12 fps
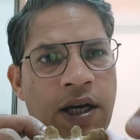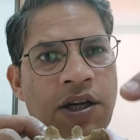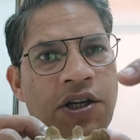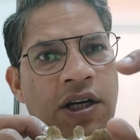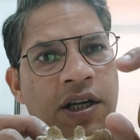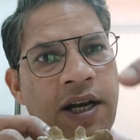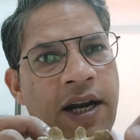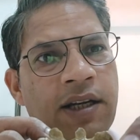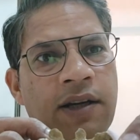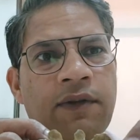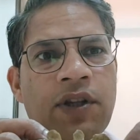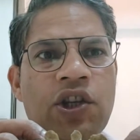
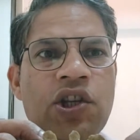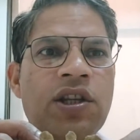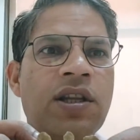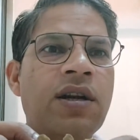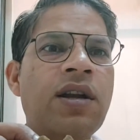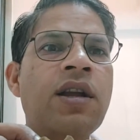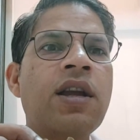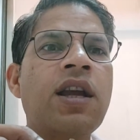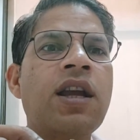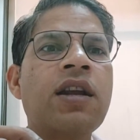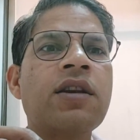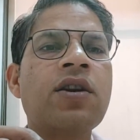interconnected with each other
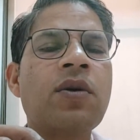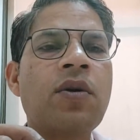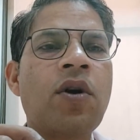in